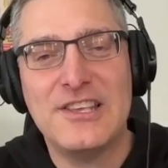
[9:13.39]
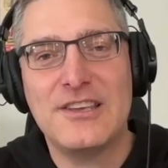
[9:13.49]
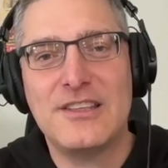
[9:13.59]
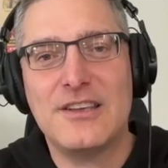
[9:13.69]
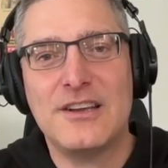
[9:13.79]

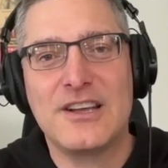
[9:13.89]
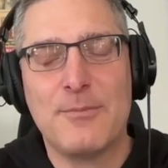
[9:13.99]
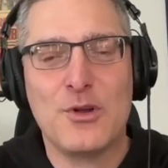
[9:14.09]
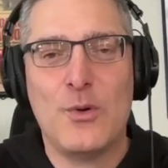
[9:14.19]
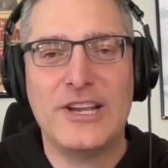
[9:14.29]
to a
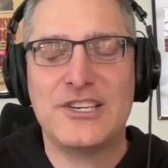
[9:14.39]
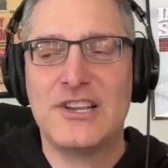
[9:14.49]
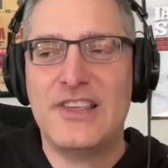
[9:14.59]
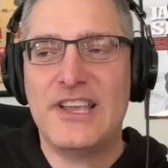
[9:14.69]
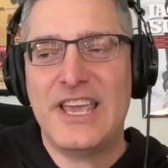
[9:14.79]
couple
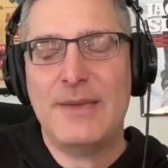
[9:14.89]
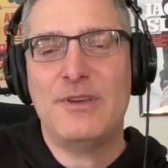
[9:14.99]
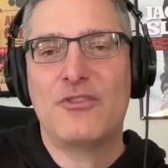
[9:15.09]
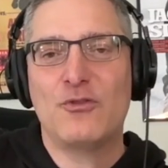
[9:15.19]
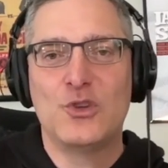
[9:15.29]
questions. They came
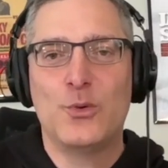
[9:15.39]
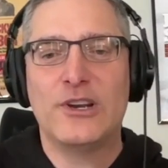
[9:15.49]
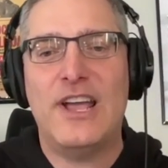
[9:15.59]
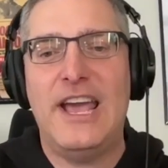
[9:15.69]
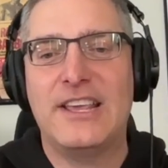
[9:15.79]
in through
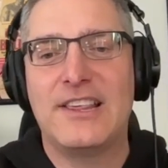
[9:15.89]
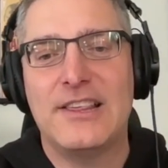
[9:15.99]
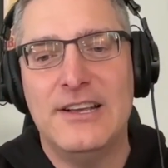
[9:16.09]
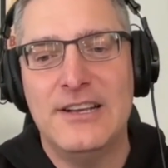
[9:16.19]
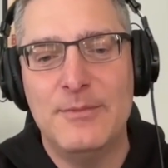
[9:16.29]
Twitter
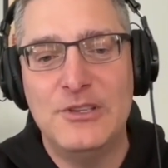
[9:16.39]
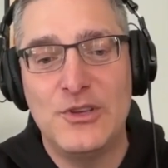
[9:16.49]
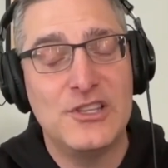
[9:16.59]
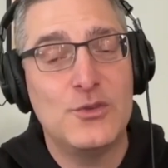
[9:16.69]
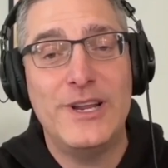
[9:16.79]
X, and you
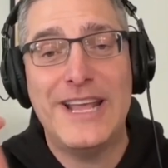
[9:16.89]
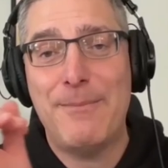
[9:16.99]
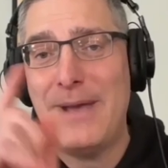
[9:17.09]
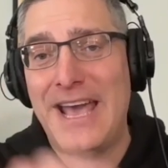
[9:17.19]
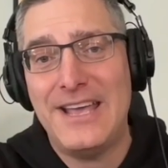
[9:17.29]
can tweet
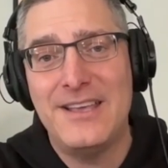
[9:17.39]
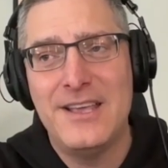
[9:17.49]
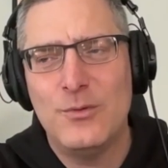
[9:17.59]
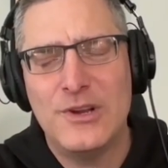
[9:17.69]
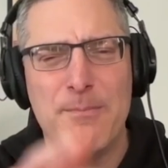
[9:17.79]
at Matt.
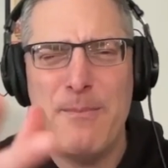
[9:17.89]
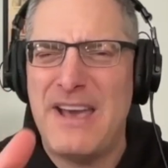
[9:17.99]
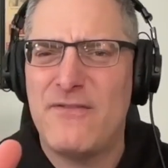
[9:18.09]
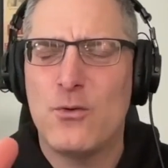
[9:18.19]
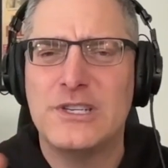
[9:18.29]
What is it,
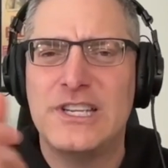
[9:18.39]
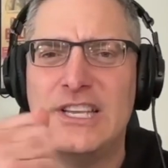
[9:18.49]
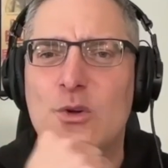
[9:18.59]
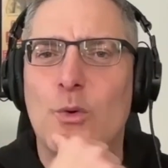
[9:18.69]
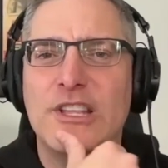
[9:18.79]
Matt
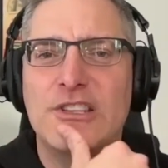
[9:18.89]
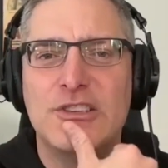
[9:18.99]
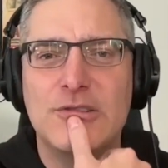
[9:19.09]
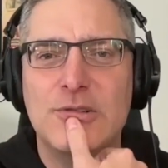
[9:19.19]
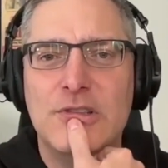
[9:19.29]
Forte
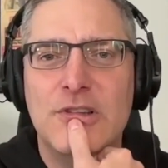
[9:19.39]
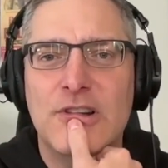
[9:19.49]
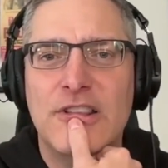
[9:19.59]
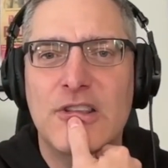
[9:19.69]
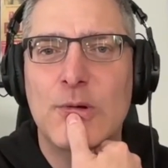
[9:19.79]
22?
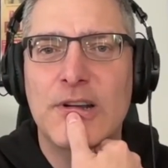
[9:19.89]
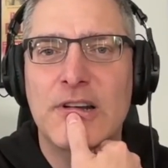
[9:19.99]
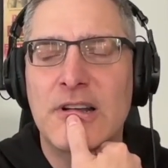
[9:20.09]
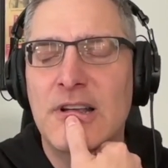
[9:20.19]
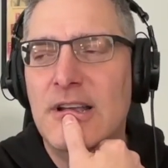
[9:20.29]
You're on
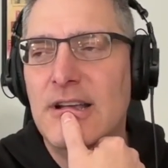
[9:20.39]
Twitter.